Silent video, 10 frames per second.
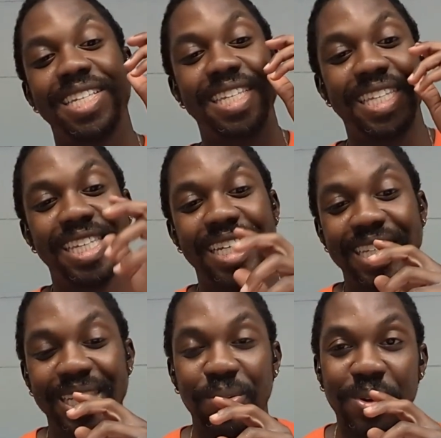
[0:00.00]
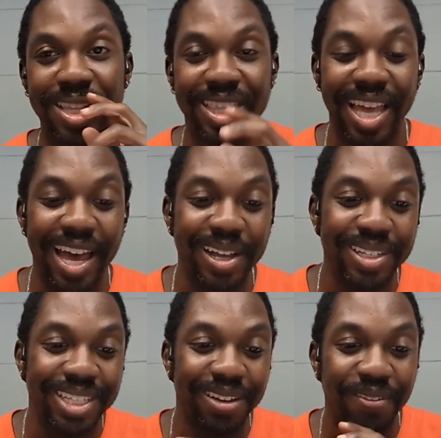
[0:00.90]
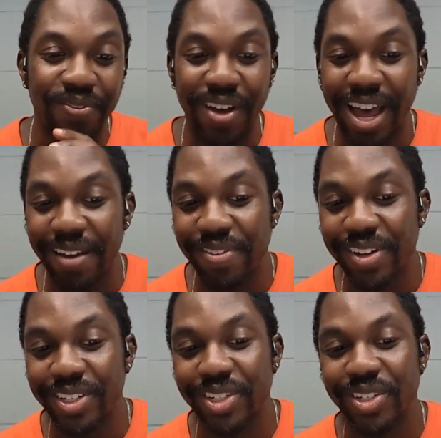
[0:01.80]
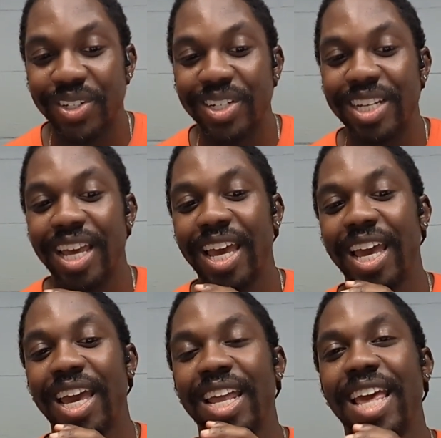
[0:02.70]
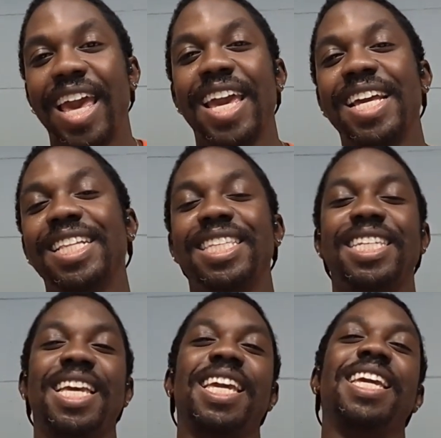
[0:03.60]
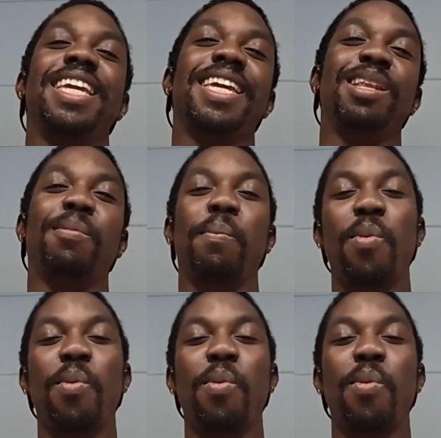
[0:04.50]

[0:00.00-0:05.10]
$61,518